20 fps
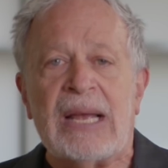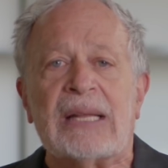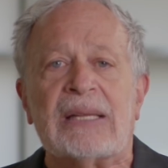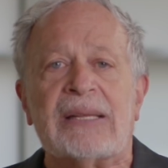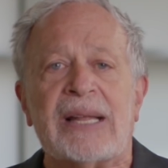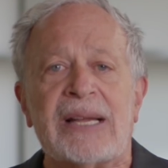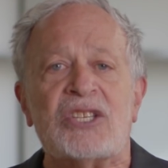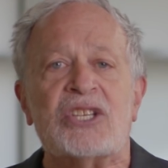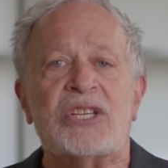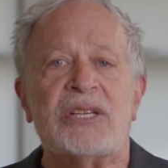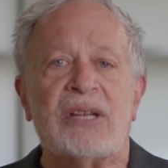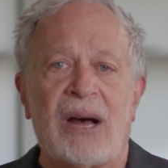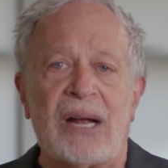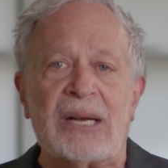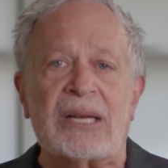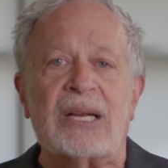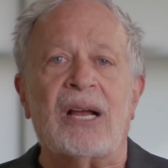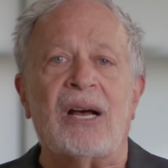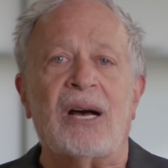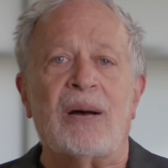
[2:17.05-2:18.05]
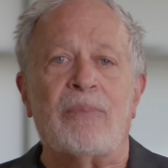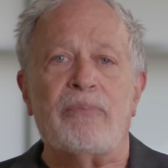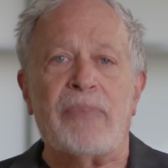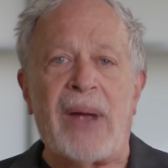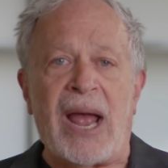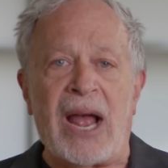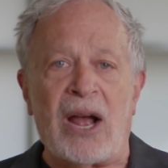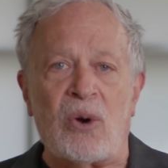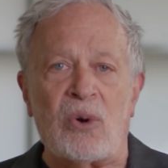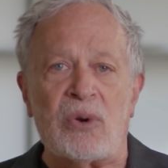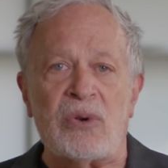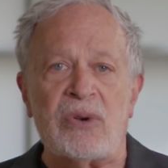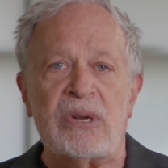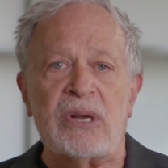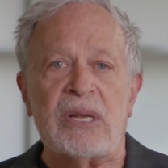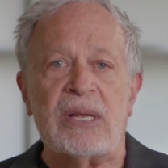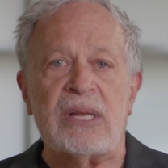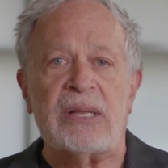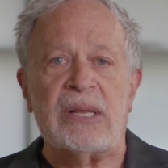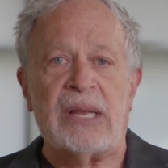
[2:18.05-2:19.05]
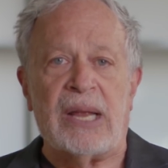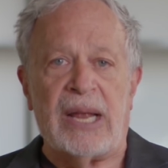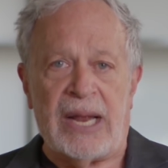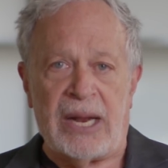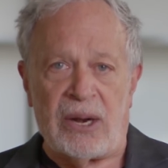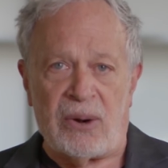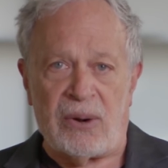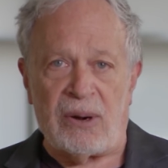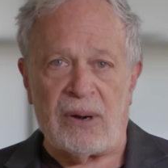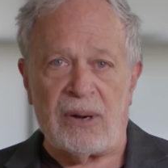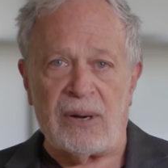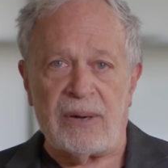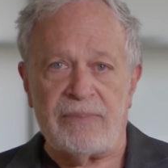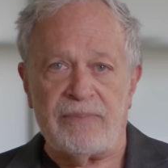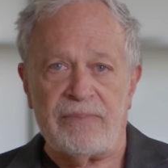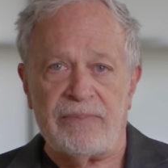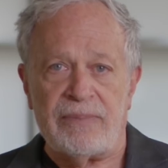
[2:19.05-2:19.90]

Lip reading: Let's not compound the error.